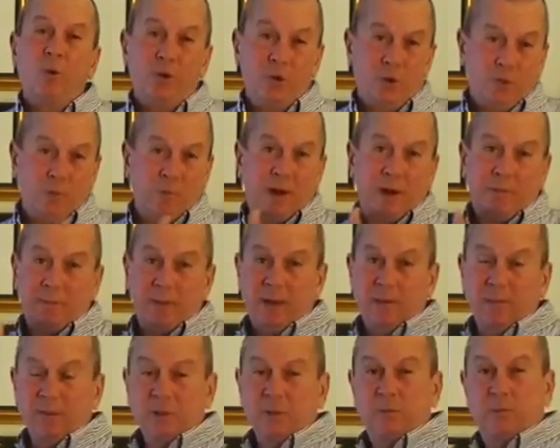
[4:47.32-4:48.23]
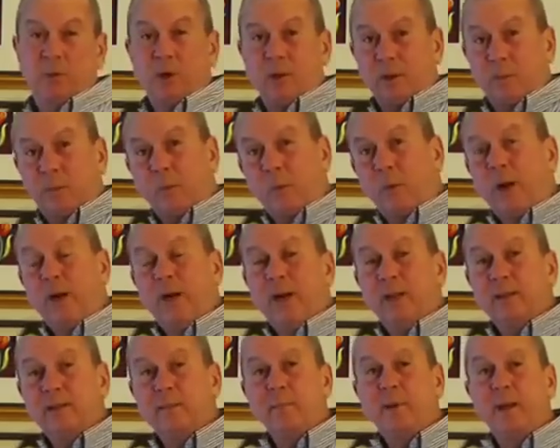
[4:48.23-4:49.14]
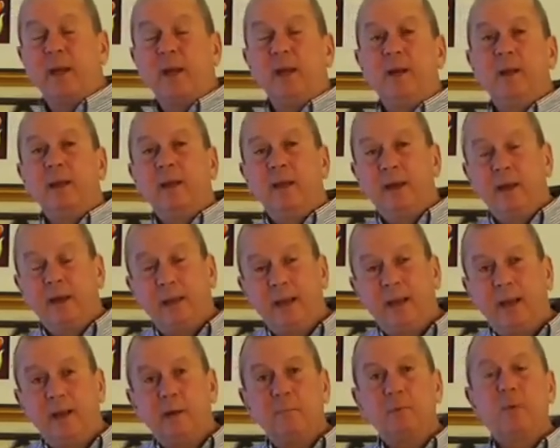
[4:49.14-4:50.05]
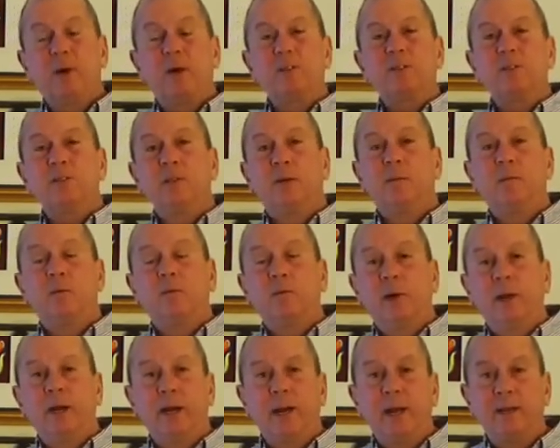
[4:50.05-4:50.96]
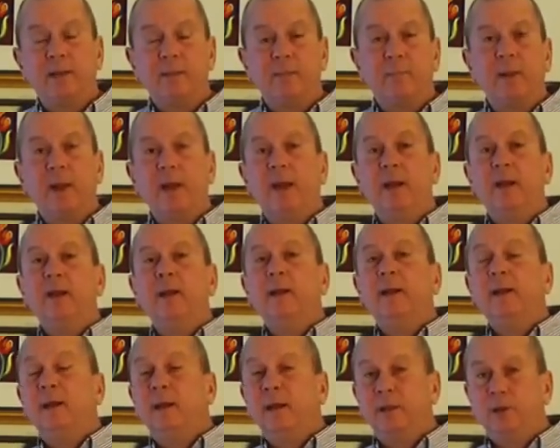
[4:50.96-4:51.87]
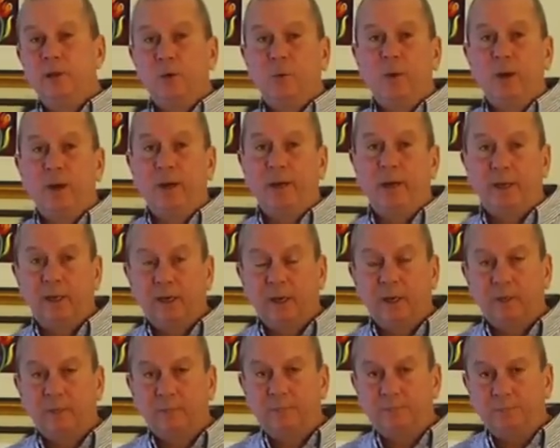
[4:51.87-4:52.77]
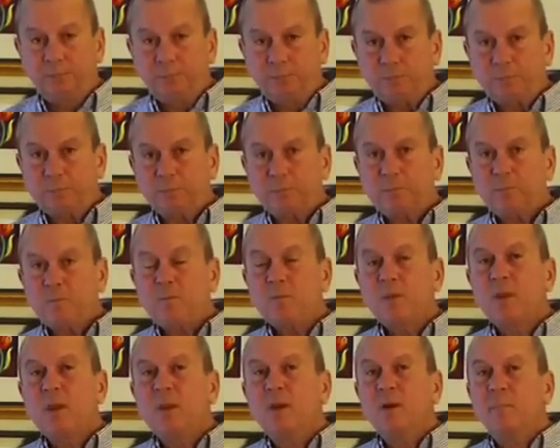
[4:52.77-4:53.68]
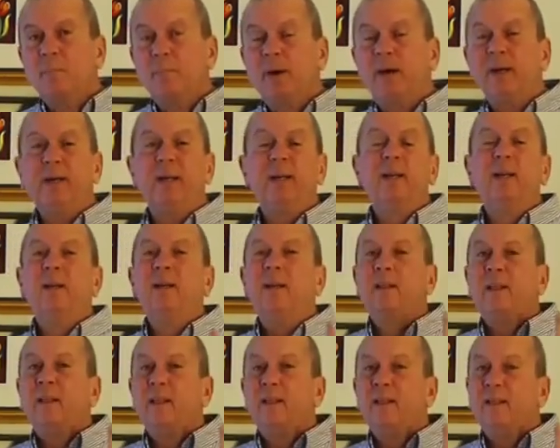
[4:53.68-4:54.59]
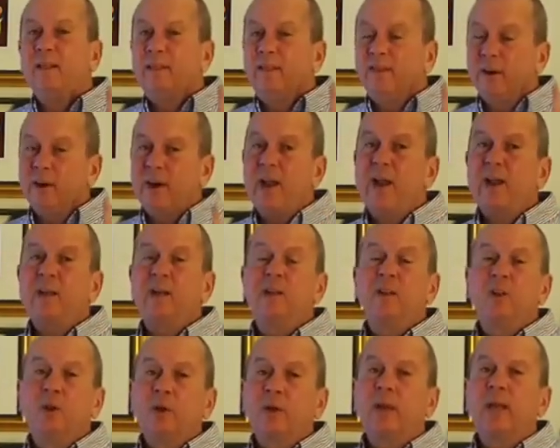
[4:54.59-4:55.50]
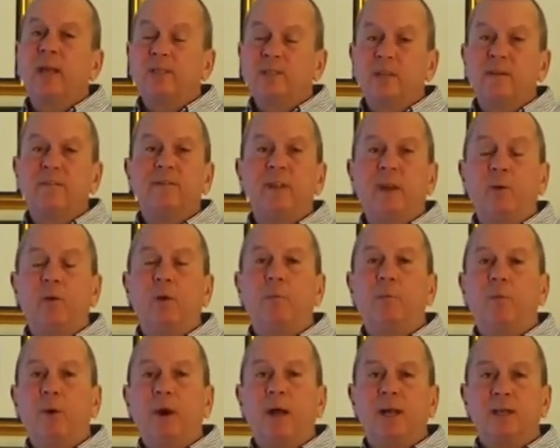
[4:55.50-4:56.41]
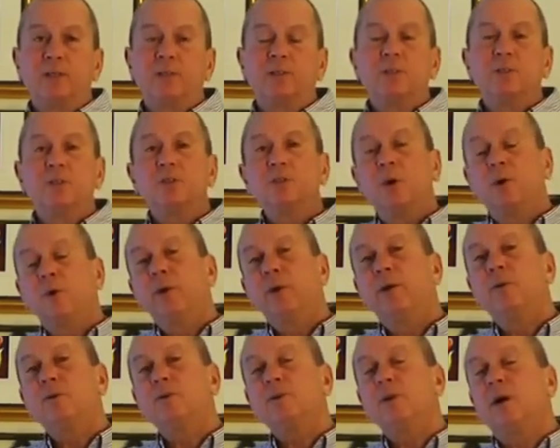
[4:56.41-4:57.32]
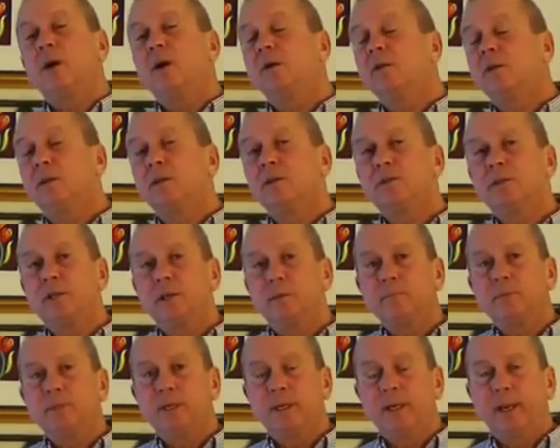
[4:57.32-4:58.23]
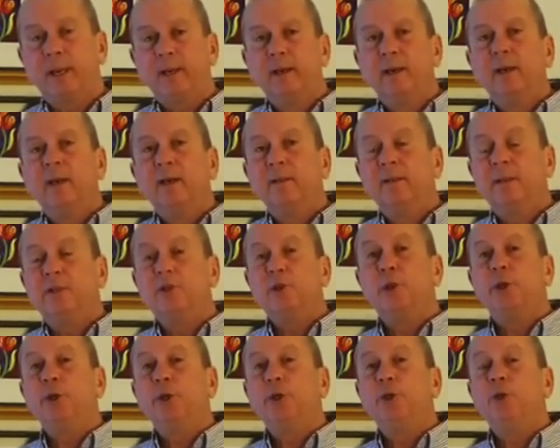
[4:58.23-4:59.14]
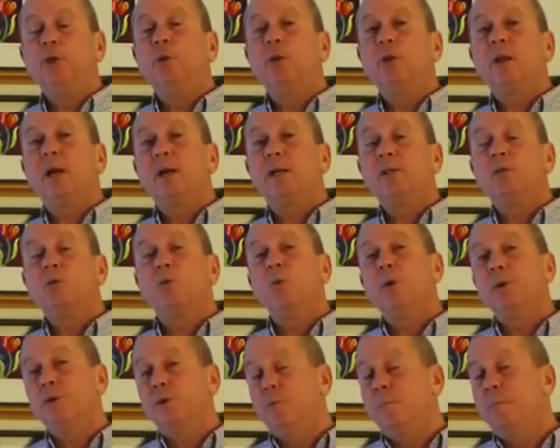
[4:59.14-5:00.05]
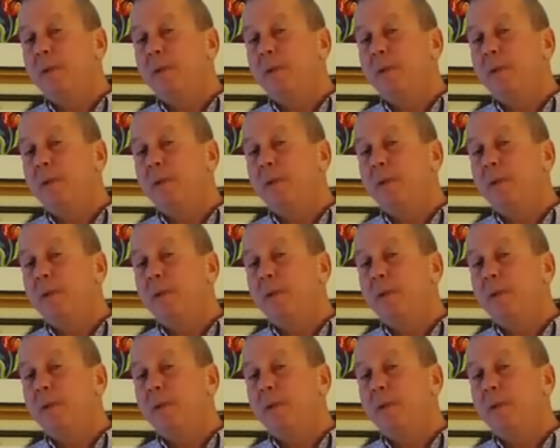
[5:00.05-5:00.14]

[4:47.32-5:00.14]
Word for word: you might be able to put them right on the bed and hand press them right on the bed and you're ready to go. But they're not going to look as if they were pressed. So here's our little tip today that you can utilize when you